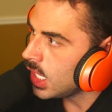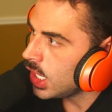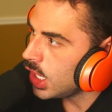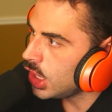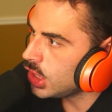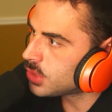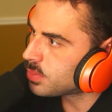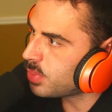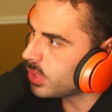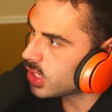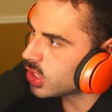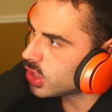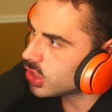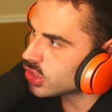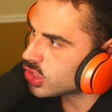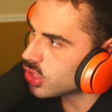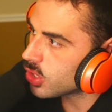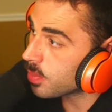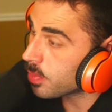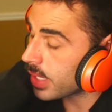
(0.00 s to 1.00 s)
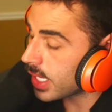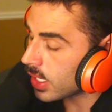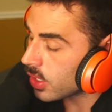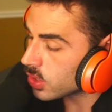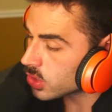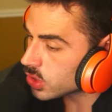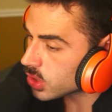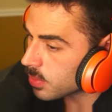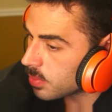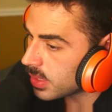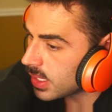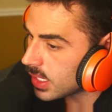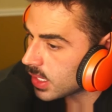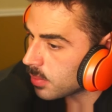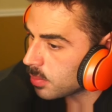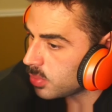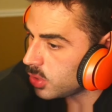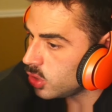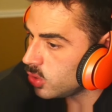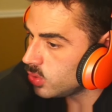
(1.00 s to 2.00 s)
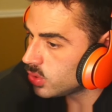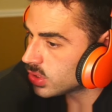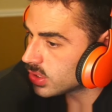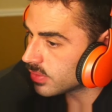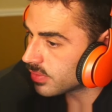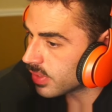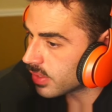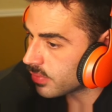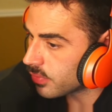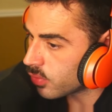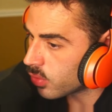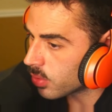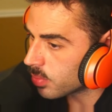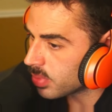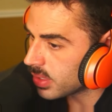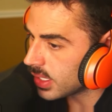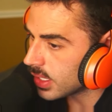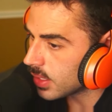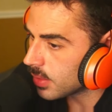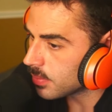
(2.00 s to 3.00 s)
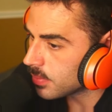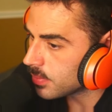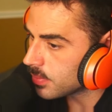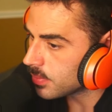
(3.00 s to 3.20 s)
it's because their parents are being abusive at 4 p.m